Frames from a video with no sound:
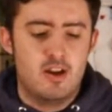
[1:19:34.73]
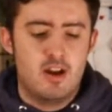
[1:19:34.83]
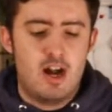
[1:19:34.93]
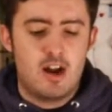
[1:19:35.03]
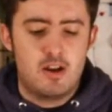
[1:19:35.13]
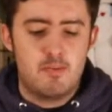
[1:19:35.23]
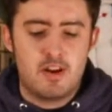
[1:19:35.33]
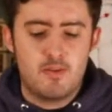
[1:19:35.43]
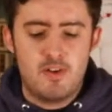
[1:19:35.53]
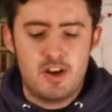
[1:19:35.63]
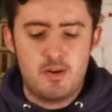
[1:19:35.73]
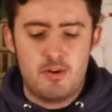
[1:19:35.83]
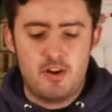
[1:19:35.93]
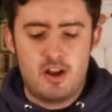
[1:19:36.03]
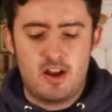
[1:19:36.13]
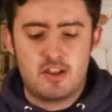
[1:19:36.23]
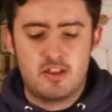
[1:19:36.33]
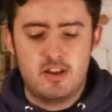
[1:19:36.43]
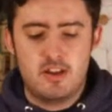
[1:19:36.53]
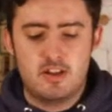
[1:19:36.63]
I'm going to make a video on like
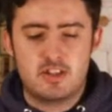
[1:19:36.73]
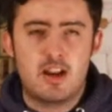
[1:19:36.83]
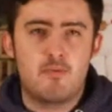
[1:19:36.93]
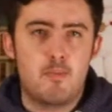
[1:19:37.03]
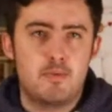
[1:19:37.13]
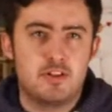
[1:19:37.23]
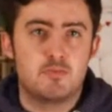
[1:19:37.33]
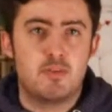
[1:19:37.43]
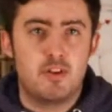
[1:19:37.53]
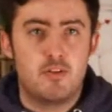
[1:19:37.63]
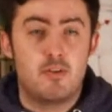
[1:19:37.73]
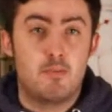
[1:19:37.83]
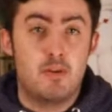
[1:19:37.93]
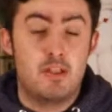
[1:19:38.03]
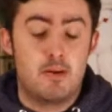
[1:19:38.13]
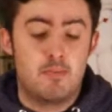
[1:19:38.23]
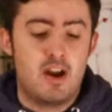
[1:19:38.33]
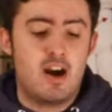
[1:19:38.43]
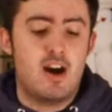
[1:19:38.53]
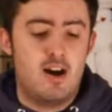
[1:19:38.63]
the set of images that we
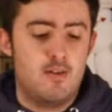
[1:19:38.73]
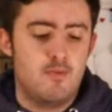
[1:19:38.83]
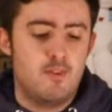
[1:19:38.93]
have,